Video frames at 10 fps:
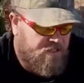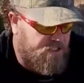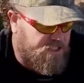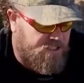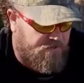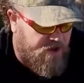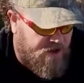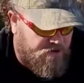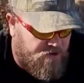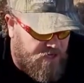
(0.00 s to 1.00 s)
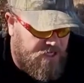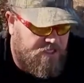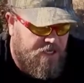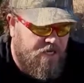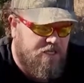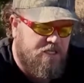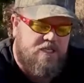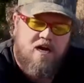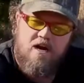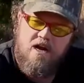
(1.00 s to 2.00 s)
65 degrees,
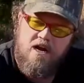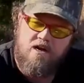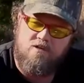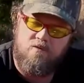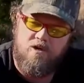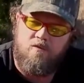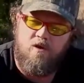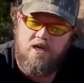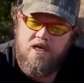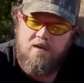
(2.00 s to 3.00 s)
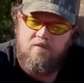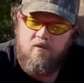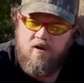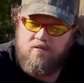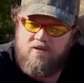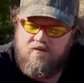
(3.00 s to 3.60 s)
this area here is where you want to keep warm.